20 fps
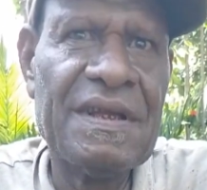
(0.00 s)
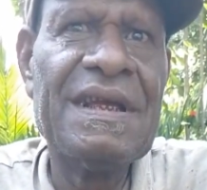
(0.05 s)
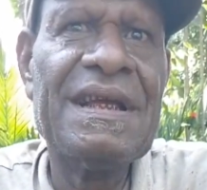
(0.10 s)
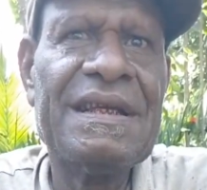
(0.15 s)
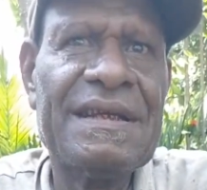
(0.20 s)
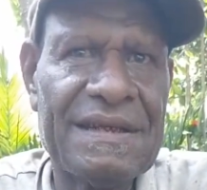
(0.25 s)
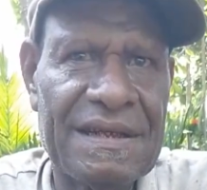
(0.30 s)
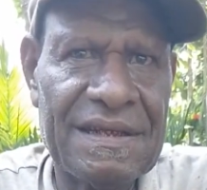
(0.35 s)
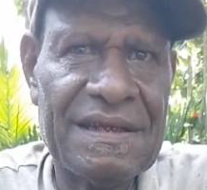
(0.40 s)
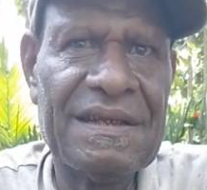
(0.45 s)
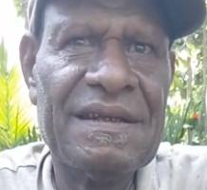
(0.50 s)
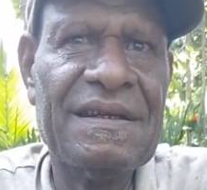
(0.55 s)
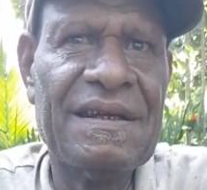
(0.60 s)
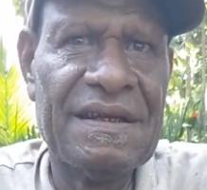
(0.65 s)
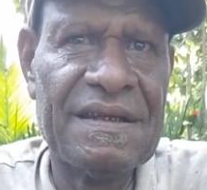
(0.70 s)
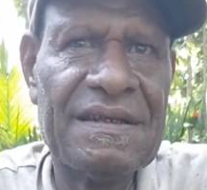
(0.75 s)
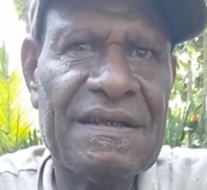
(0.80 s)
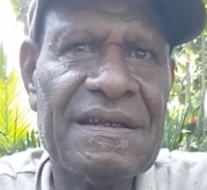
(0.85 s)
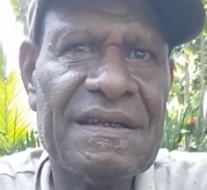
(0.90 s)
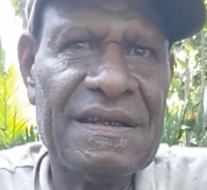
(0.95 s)
as best as
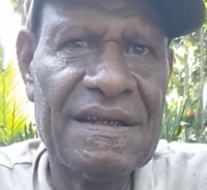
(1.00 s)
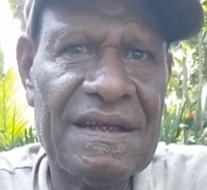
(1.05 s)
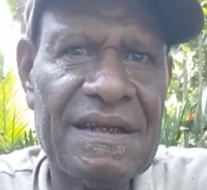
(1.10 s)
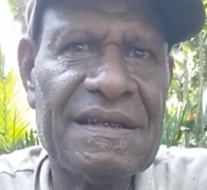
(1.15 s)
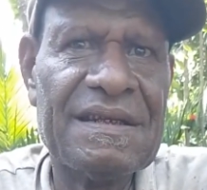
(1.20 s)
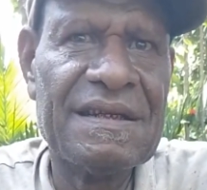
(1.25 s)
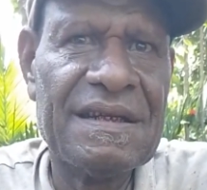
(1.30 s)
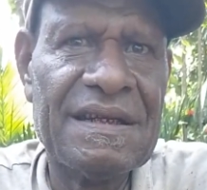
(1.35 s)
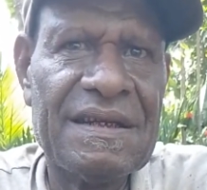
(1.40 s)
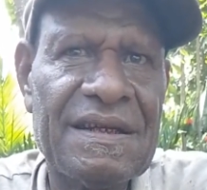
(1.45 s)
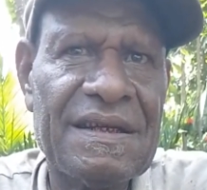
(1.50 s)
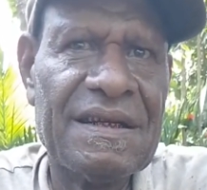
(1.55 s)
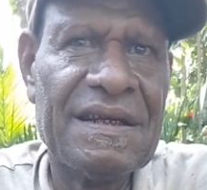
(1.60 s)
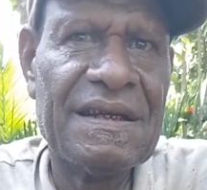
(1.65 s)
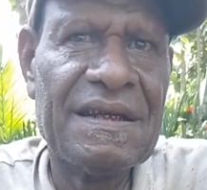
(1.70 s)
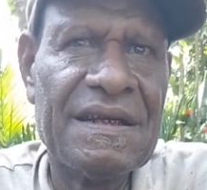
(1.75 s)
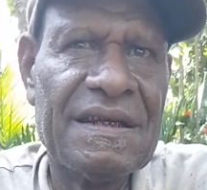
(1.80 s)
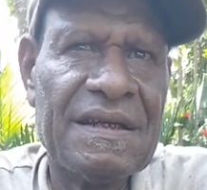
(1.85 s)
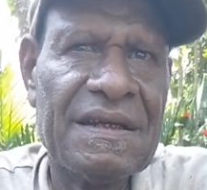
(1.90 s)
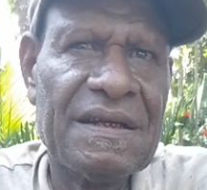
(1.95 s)
possible so that they
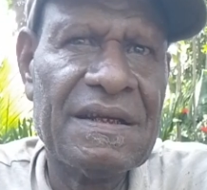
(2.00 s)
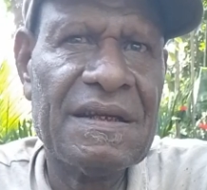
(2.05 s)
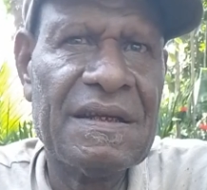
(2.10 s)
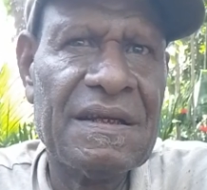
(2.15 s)
understand.